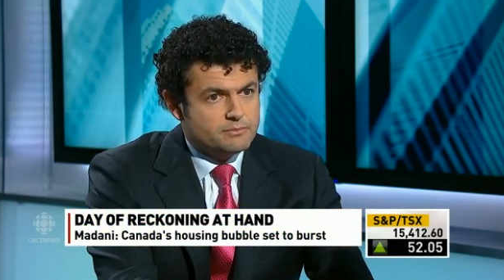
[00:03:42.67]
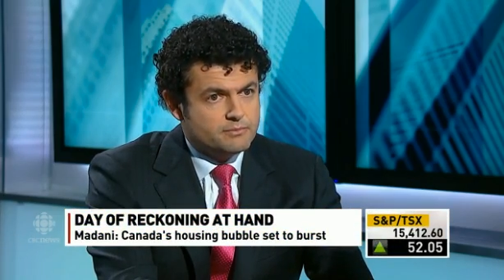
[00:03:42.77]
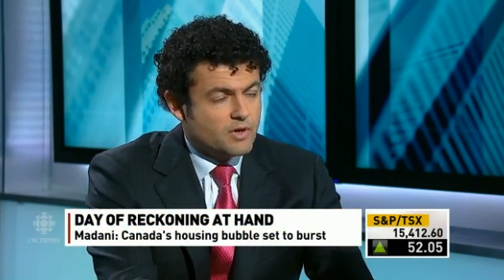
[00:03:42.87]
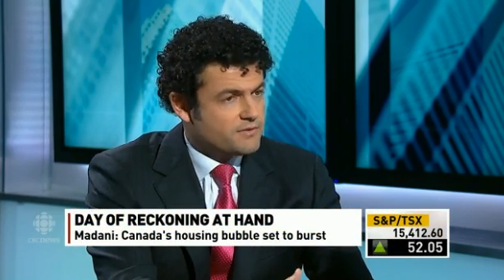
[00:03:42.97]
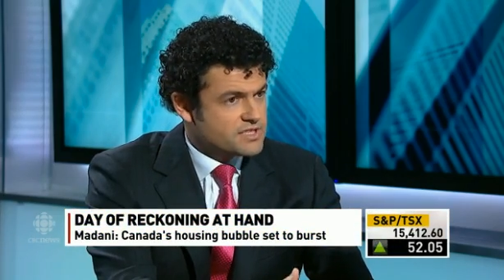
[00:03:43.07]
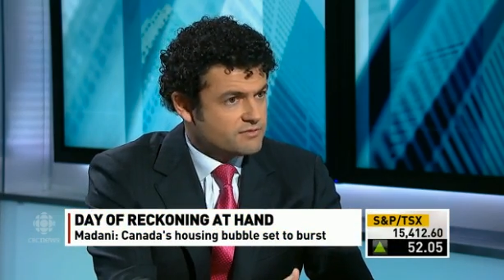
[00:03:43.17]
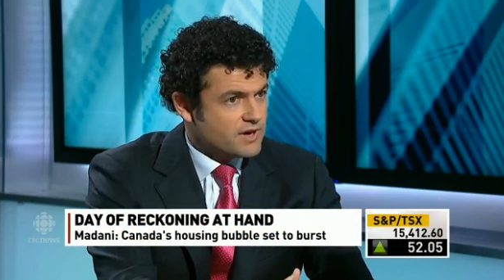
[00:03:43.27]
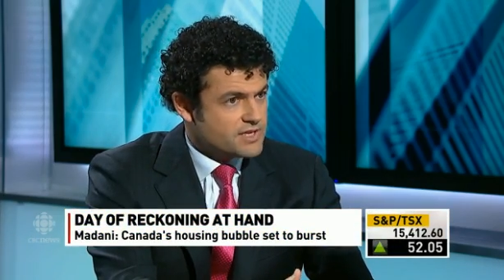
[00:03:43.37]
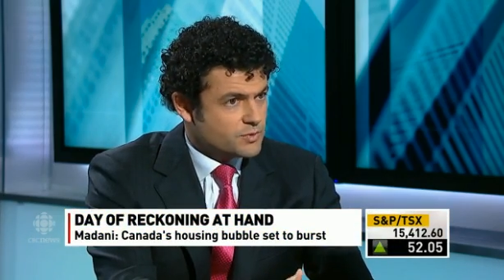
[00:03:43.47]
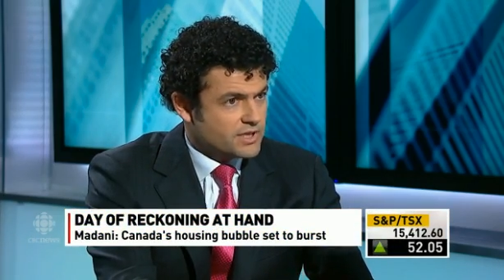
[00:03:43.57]
Obviously, if
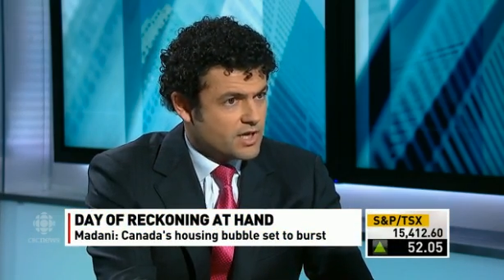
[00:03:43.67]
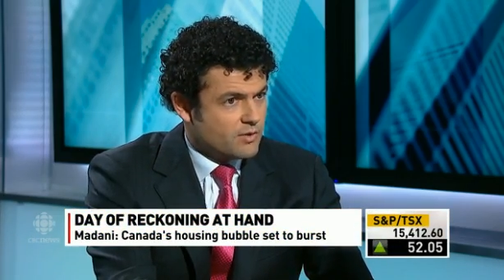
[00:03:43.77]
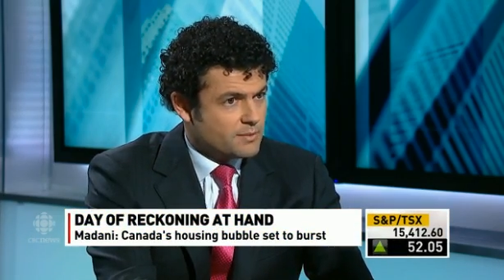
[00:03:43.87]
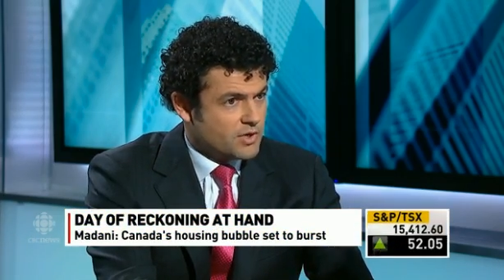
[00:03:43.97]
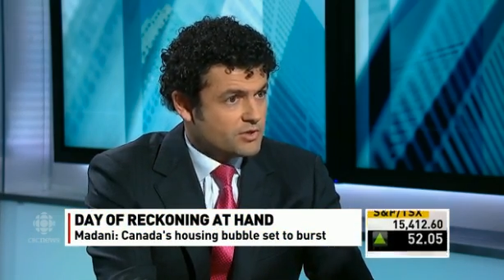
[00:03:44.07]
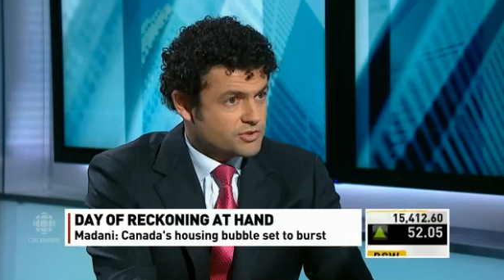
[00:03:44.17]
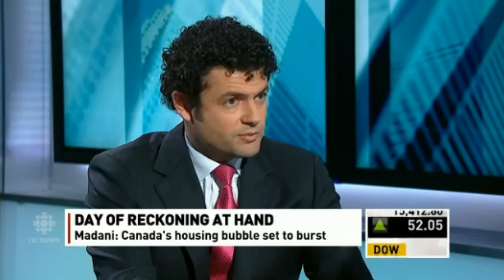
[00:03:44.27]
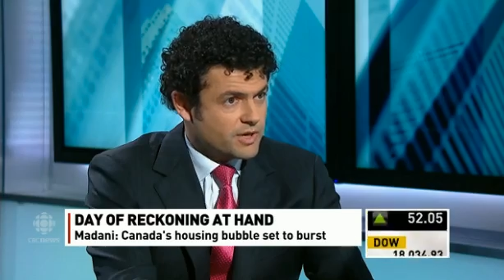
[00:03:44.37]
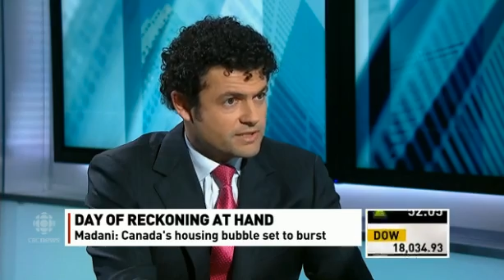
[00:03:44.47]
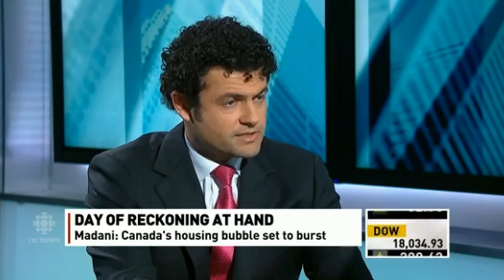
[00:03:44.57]
rates were to go up,
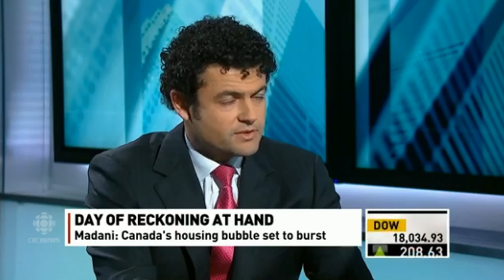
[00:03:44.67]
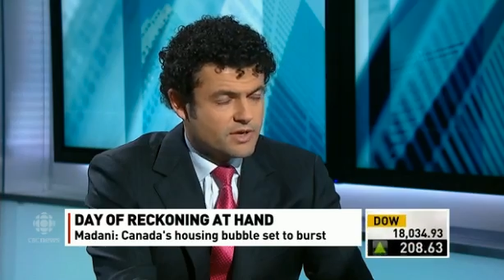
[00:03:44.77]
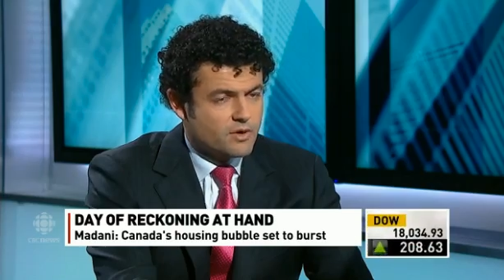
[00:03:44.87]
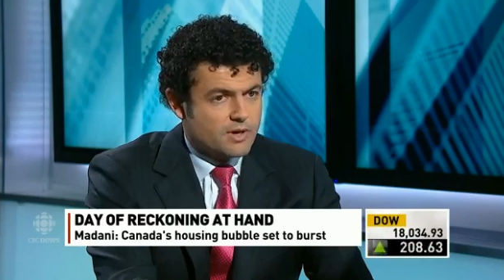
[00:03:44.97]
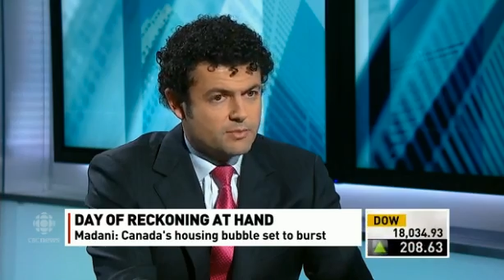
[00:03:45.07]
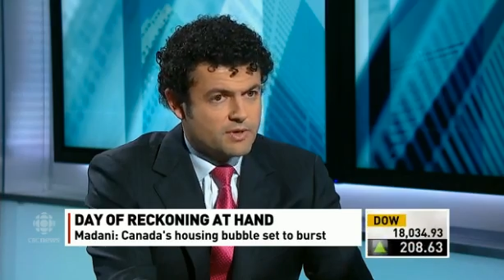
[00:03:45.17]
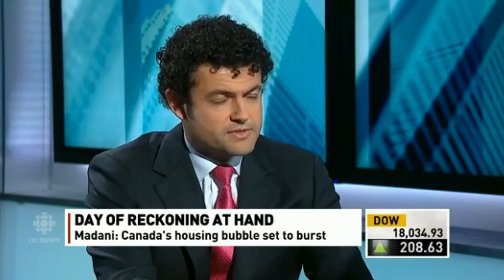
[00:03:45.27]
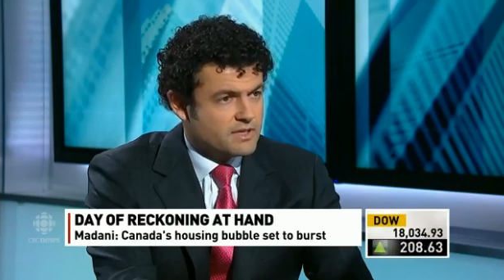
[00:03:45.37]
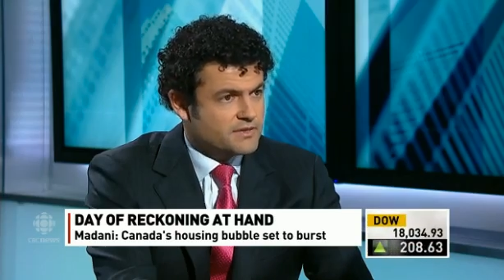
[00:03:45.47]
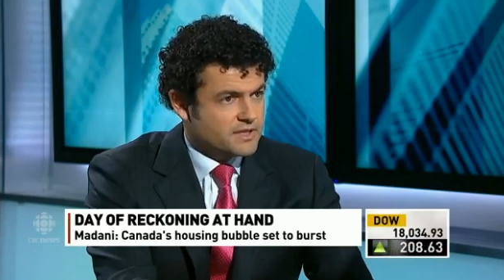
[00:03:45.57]
long-term rates to go up,
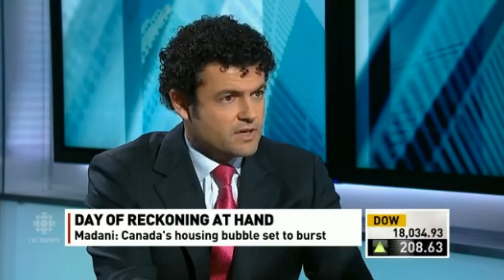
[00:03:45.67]
obviously I think